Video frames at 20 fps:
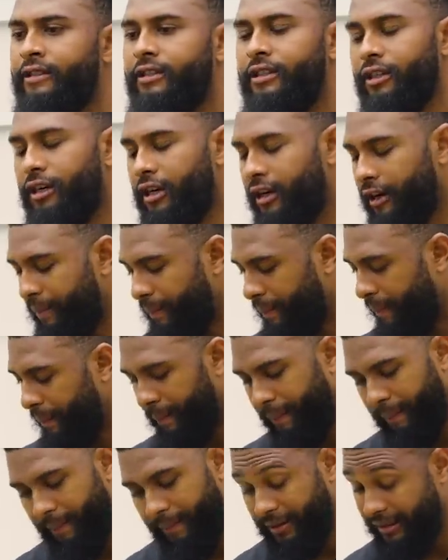Look,
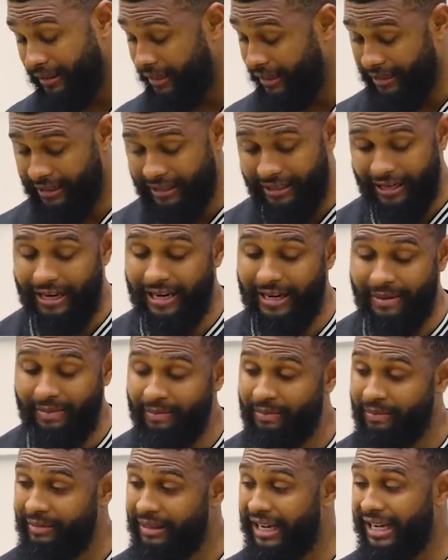sis, I
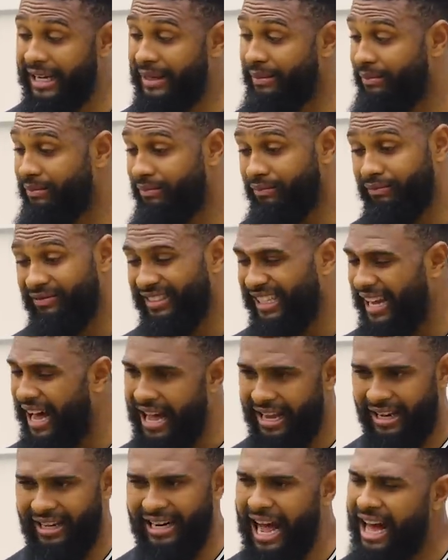am
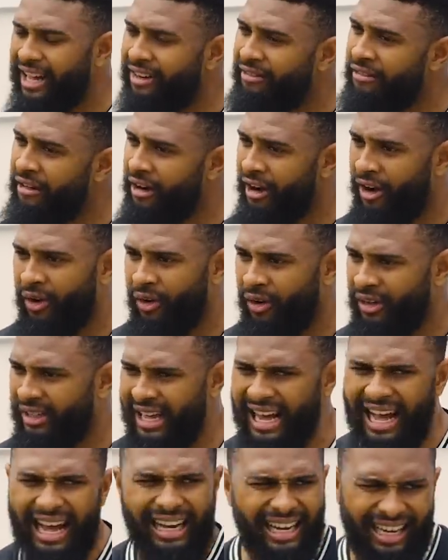tired. I had a very long day.
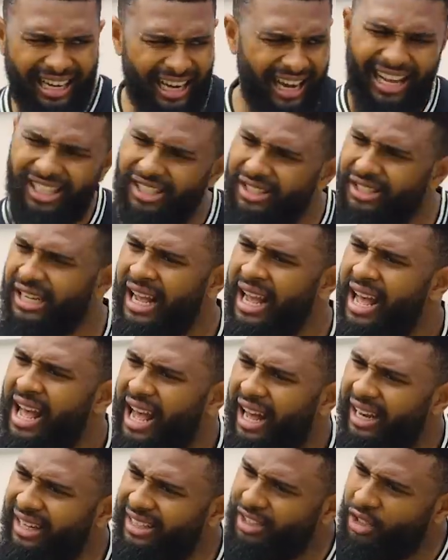Can I just
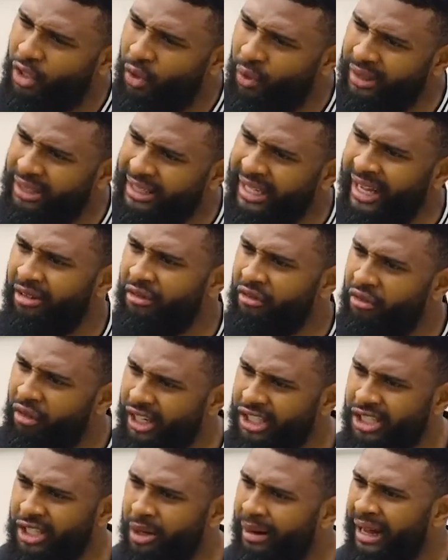at least go inside and
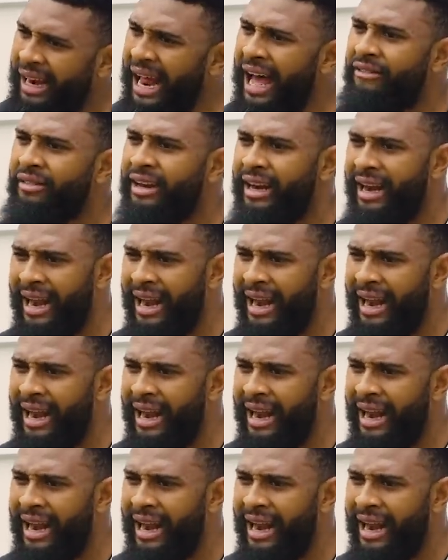freshen up and have a